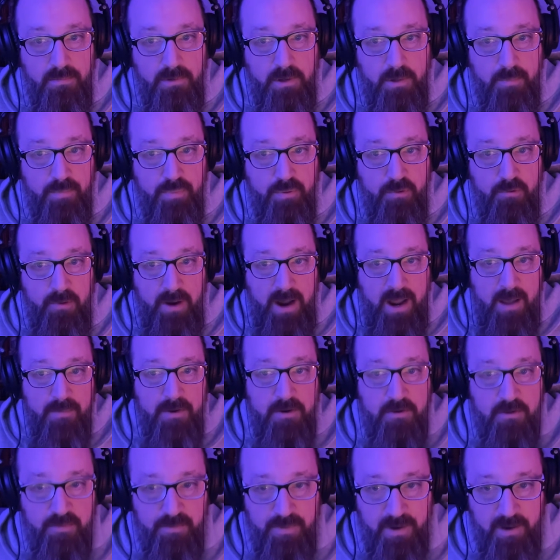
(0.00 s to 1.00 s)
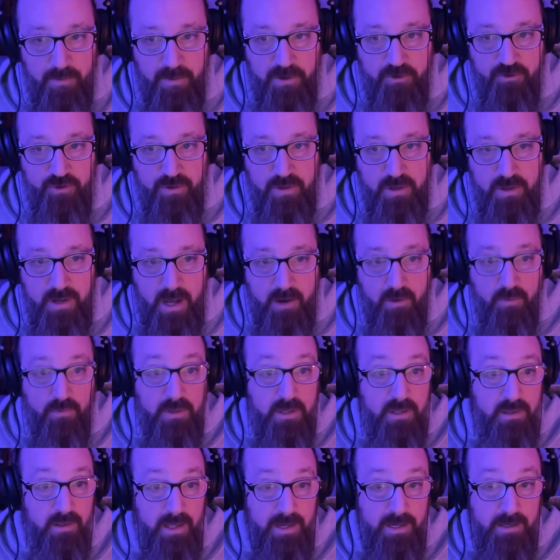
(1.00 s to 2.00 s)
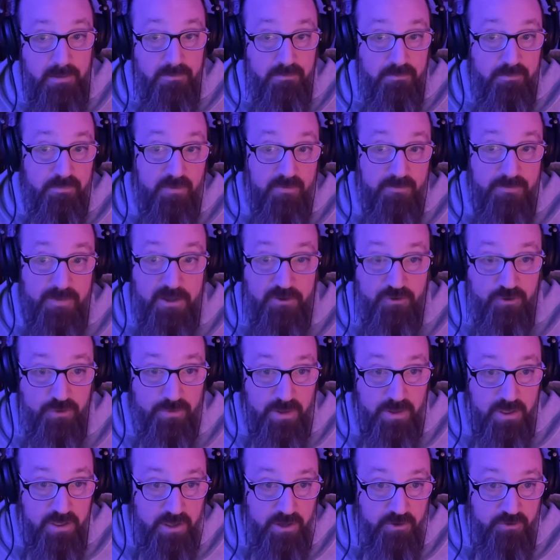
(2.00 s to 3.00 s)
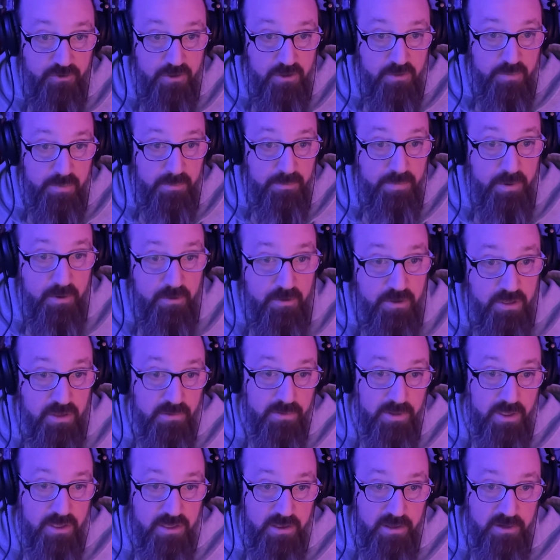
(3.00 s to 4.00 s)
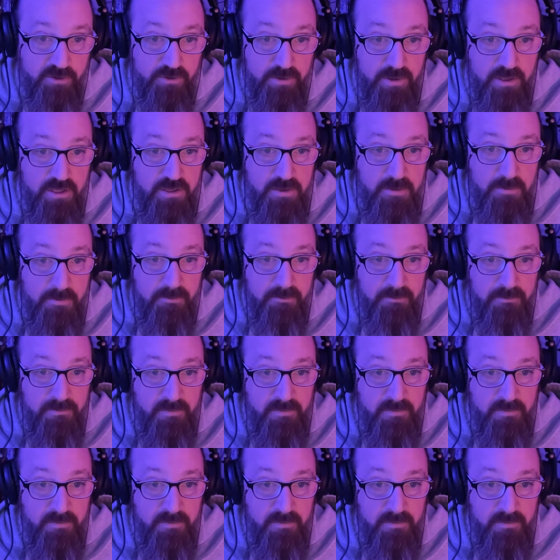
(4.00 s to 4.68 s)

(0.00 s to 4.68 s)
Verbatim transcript: the parameters by which not only like professional decisions, but personal decisions.